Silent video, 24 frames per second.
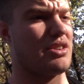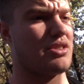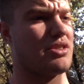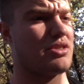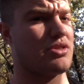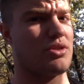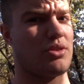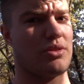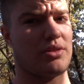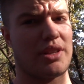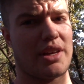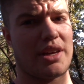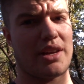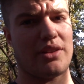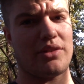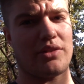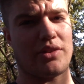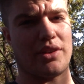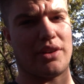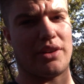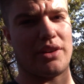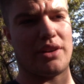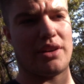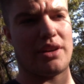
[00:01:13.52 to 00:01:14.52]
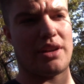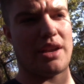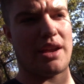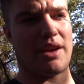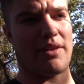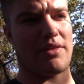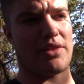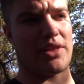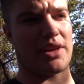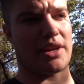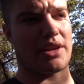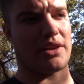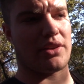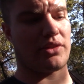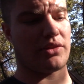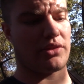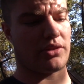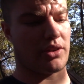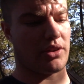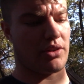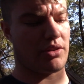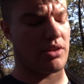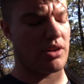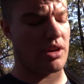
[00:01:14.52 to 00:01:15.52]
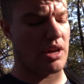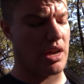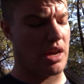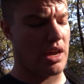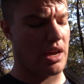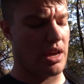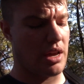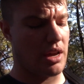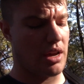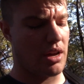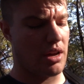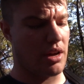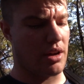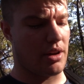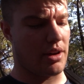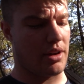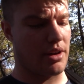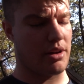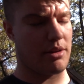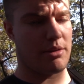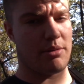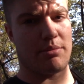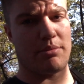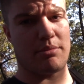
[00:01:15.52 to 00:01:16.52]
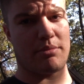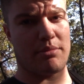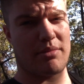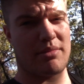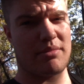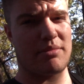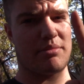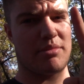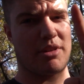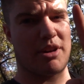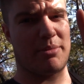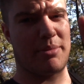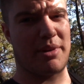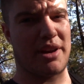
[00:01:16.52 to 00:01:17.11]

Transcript: shooting lanes and everything else, so be right